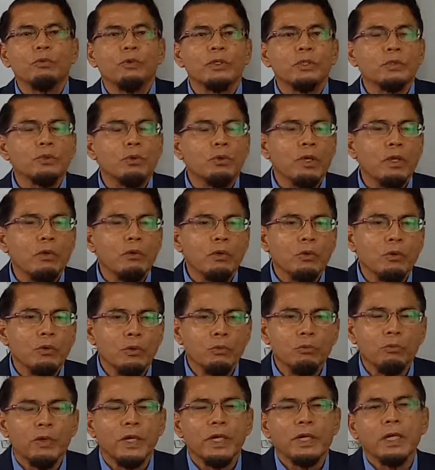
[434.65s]
towards doing
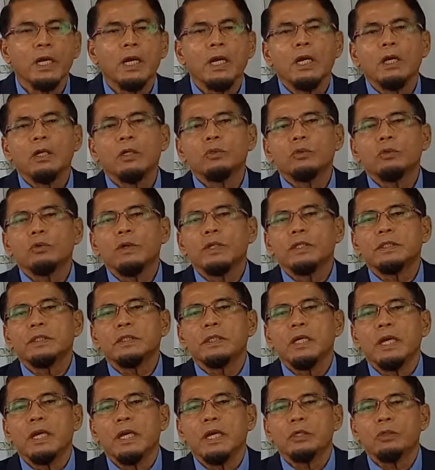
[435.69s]
good work, towards
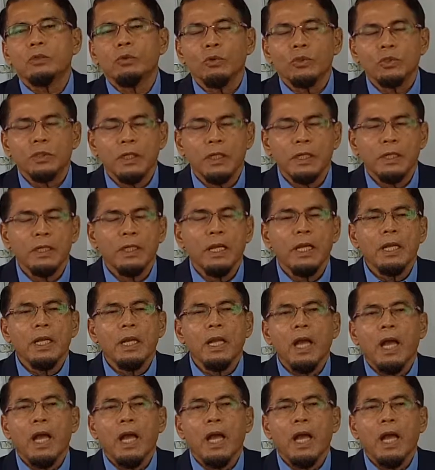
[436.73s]
social,